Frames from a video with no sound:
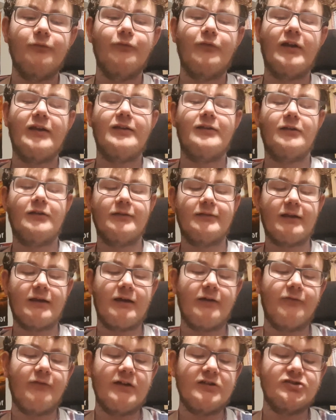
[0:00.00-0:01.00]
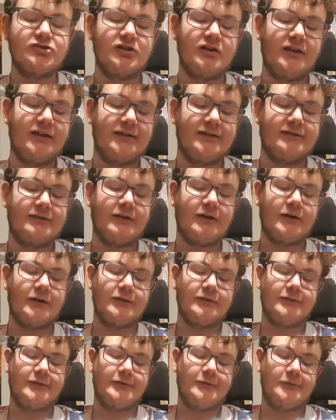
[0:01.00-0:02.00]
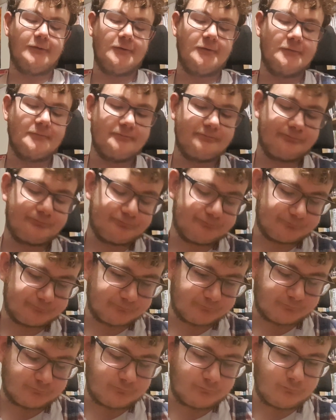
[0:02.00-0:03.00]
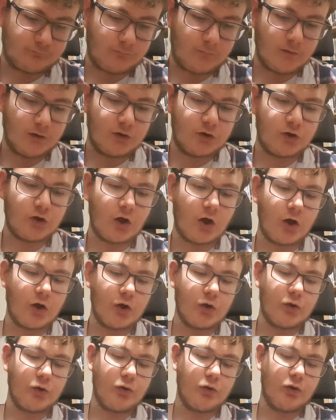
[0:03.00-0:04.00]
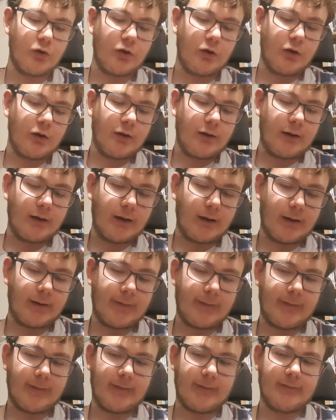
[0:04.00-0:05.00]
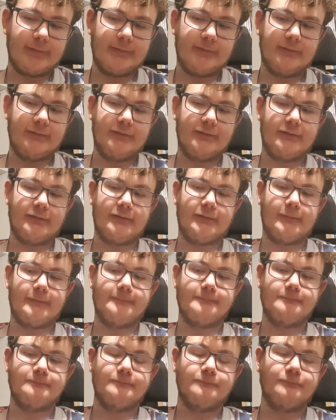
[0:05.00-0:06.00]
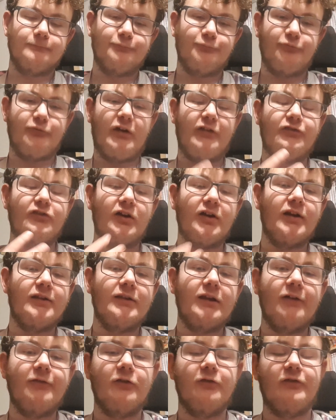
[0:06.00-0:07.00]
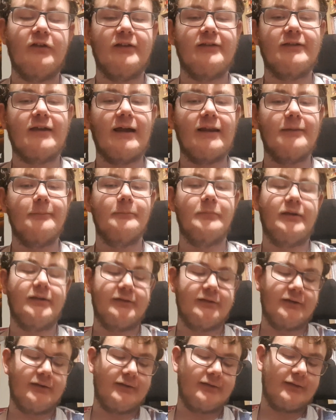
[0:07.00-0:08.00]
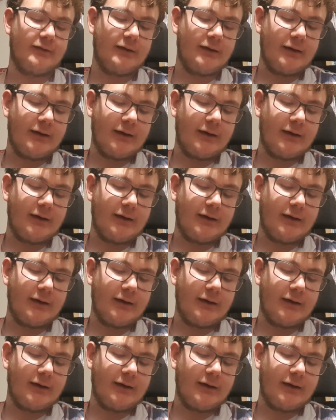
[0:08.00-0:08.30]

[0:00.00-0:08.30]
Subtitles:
because they eventually start to go, and they've done enough of this talent business.